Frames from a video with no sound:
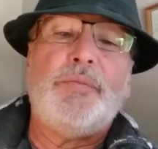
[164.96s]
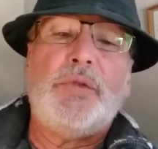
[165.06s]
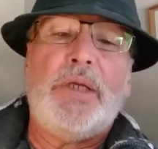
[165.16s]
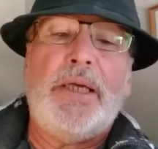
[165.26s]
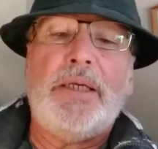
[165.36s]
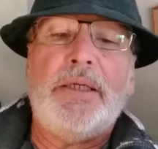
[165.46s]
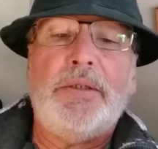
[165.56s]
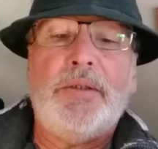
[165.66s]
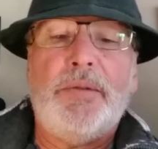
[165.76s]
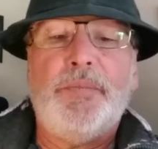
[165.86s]
tag
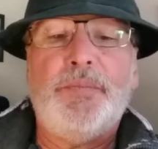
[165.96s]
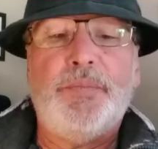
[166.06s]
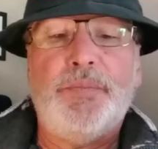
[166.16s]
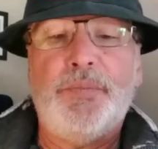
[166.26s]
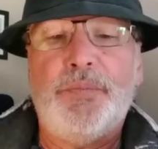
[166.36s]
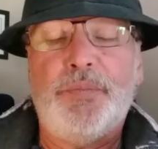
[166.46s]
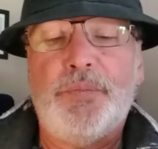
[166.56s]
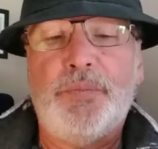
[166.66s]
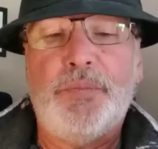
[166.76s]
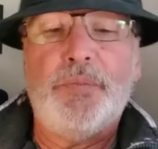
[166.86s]
end.
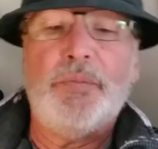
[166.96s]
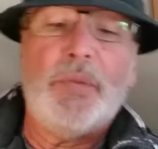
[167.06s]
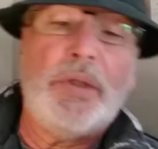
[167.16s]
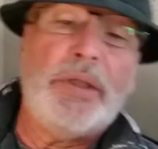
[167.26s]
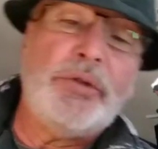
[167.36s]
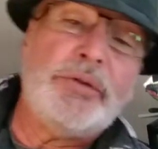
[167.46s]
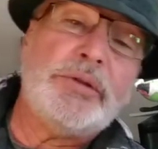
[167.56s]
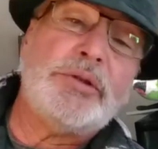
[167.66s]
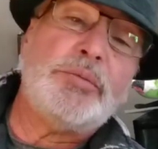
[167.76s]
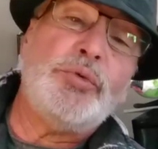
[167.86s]
I use
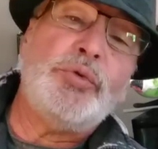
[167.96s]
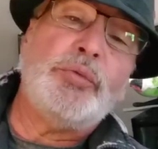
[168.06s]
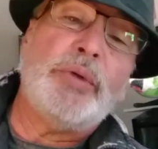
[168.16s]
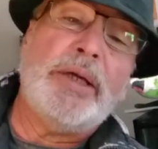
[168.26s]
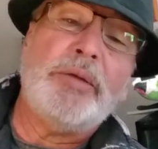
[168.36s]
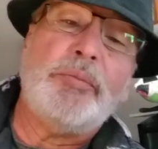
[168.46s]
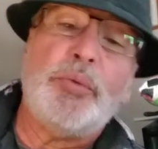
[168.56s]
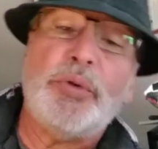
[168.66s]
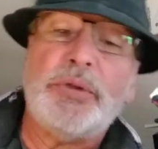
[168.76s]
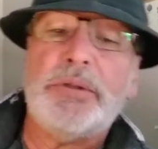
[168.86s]
a smooth round
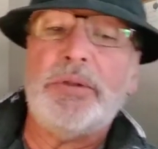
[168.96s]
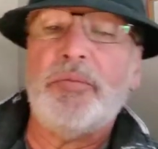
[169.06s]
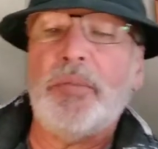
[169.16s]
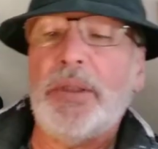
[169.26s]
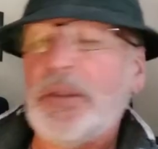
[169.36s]
portion of my